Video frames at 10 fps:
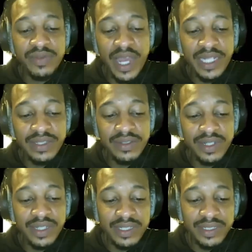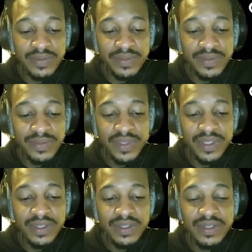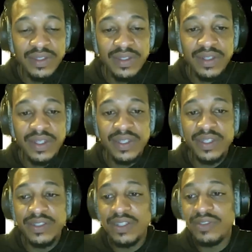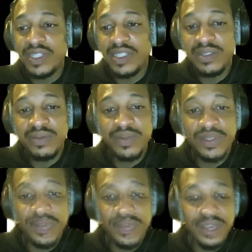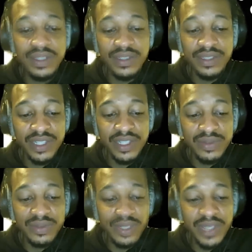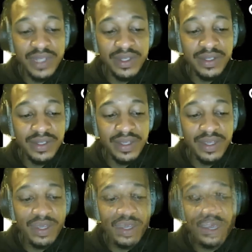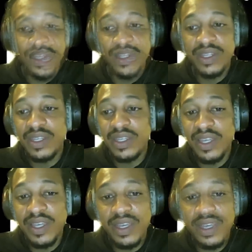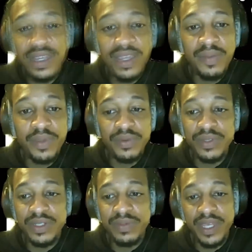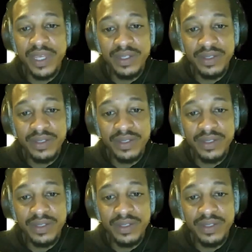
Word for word: rises on us, and there's no distance between a just man and an impure man.